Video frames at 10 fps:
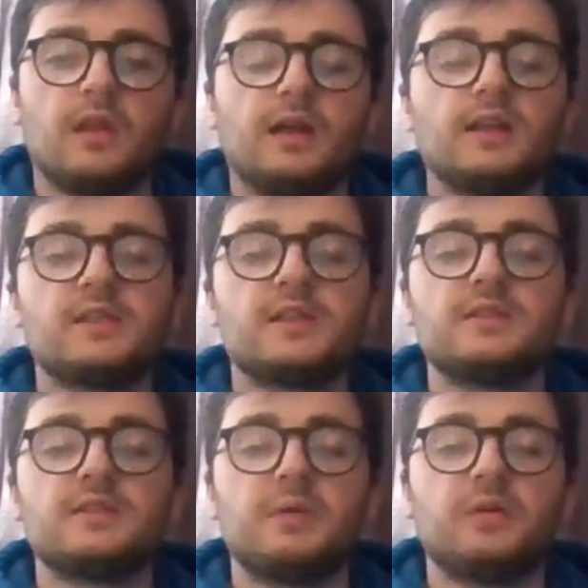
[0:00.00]
I
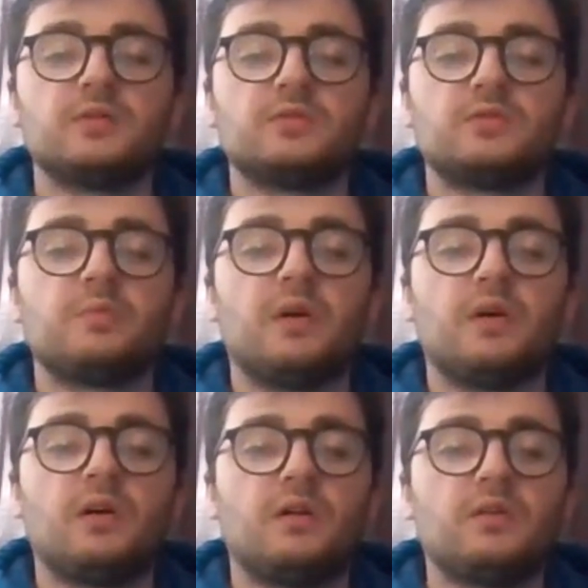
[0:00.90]
intended to build a
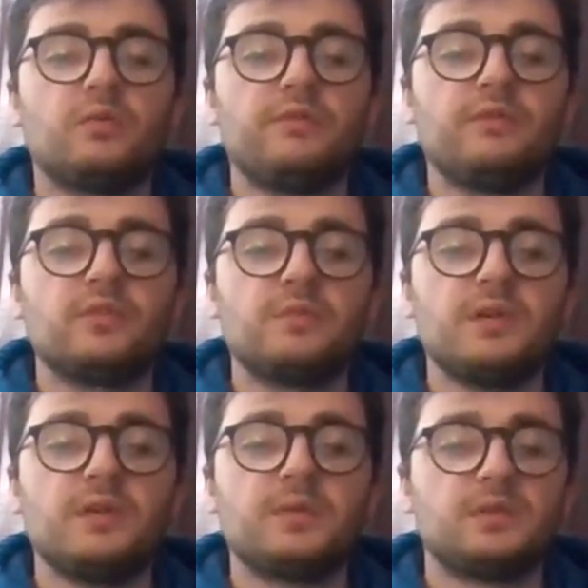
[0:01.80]
rapport with young
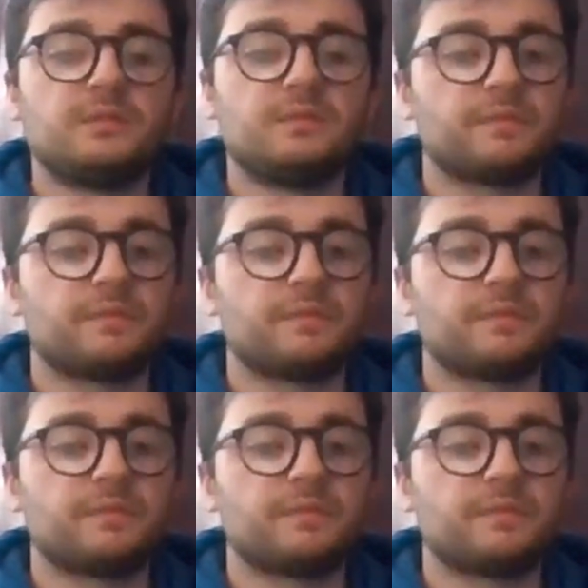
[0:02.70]
people,